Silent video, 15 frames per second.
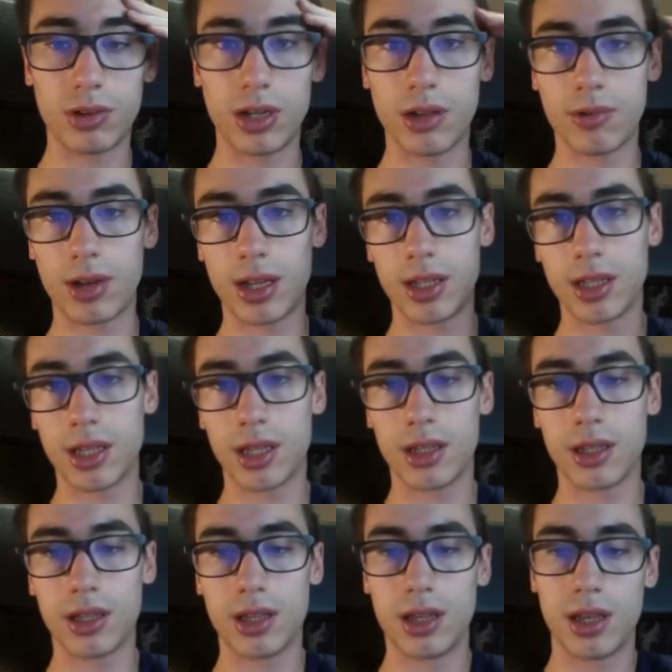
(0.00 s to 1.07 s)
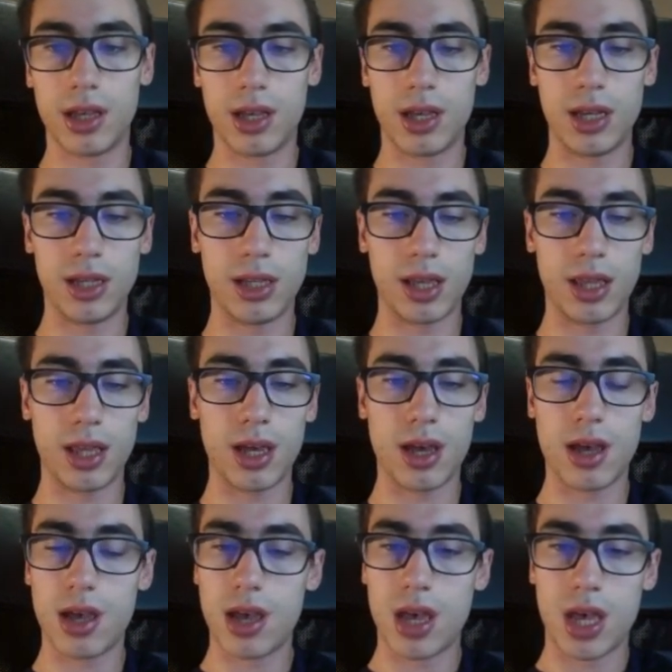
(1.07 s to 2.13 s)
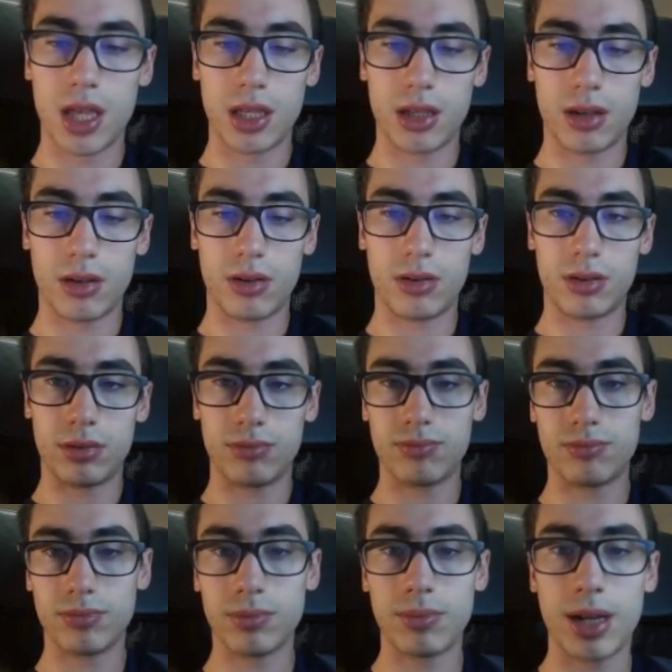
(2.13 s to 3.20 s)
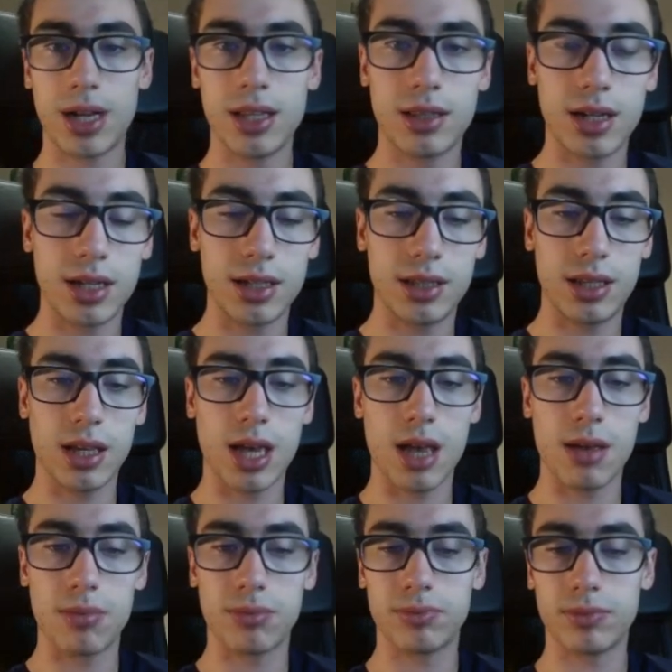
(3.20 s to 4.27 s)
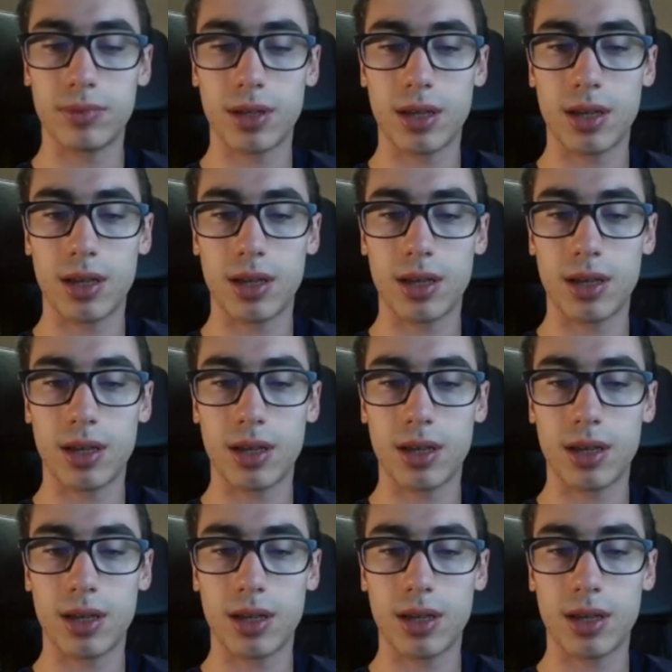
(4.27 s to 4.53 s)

queen e1 is the idea. So very interesting game.